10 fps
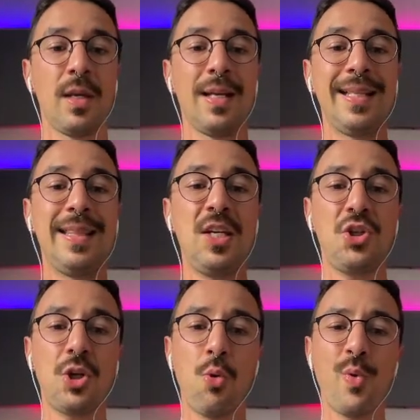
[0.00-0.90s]

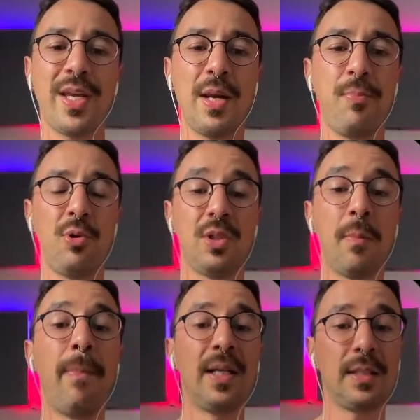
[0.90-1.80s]
Digital, we can put
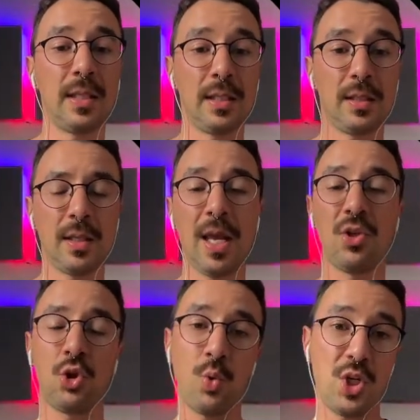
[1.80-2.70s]
buttons and
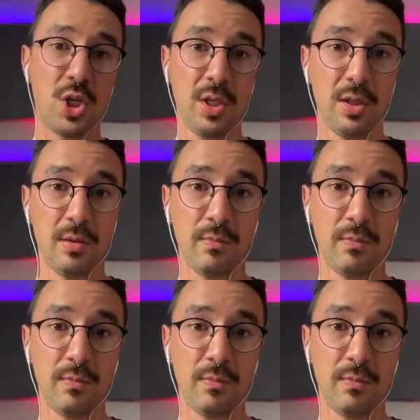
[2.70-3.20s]
switches.